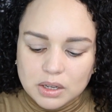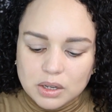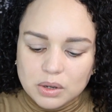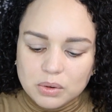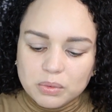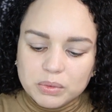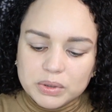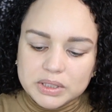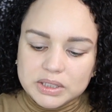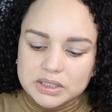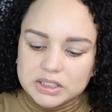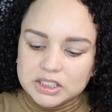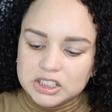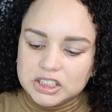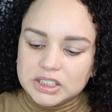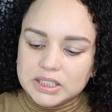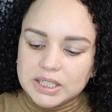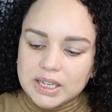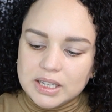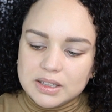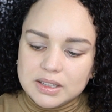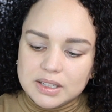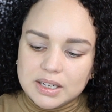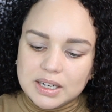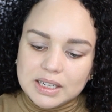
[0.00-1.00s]
with the
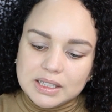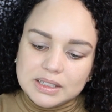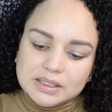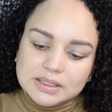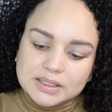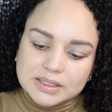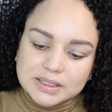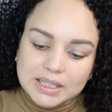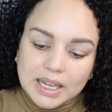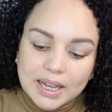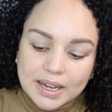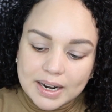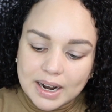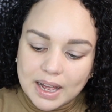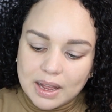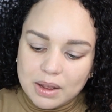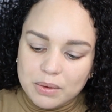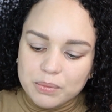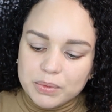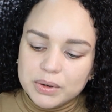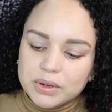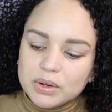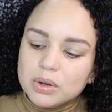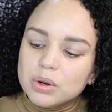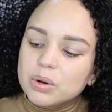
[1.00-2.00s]
shade that I said I
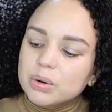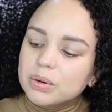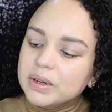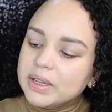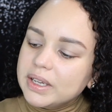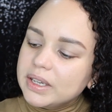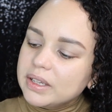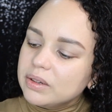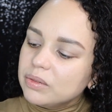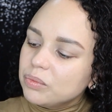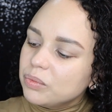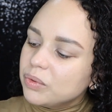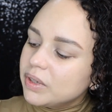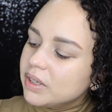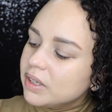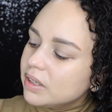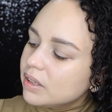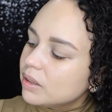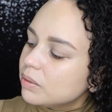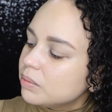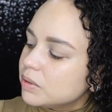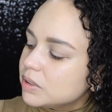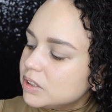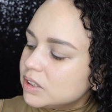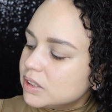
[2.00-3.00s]
would go in
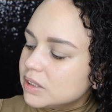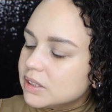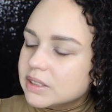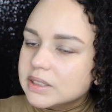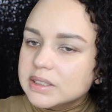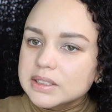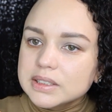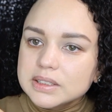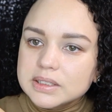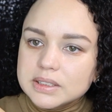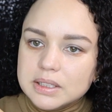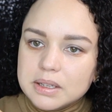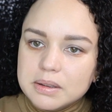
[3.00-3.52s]
with, which is